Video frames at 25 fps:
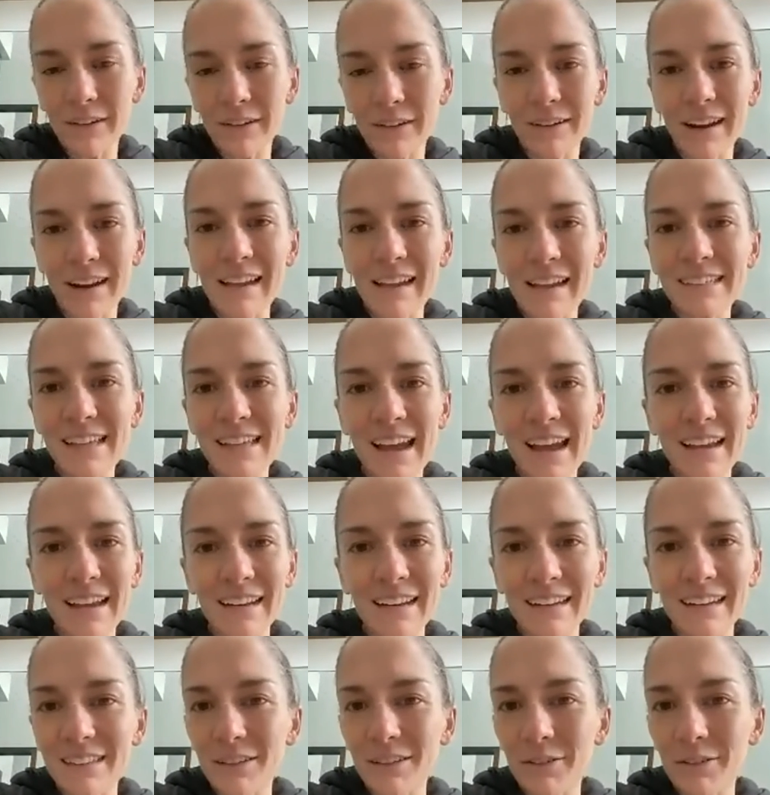anxiety. And
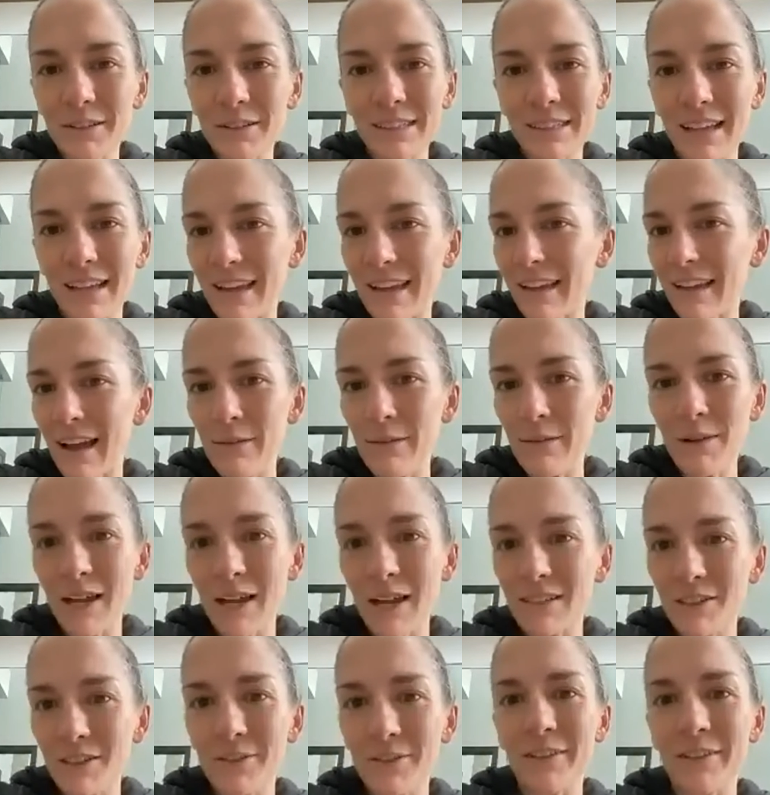so he's like, I'm not
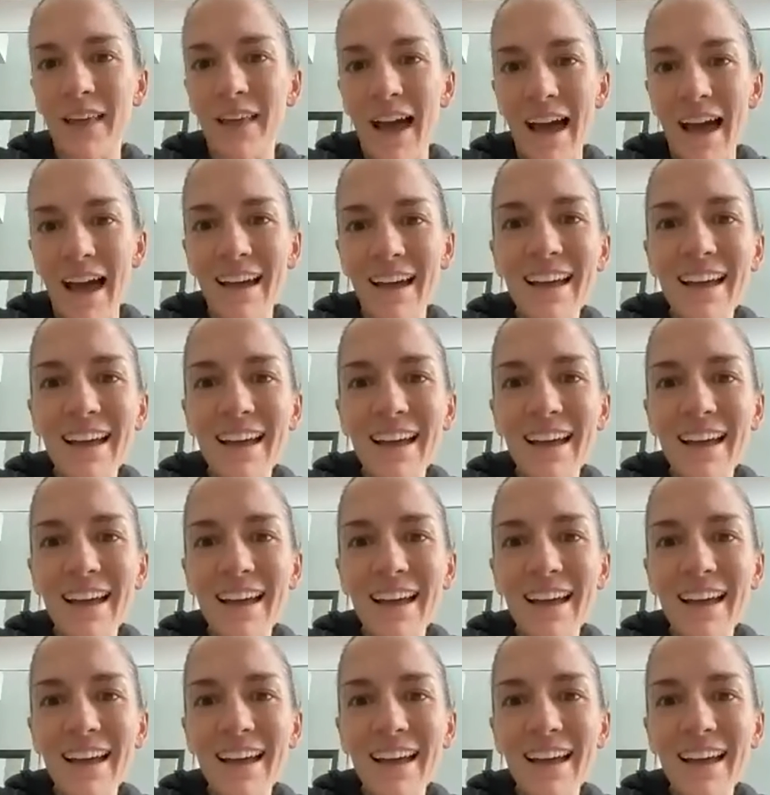doing that.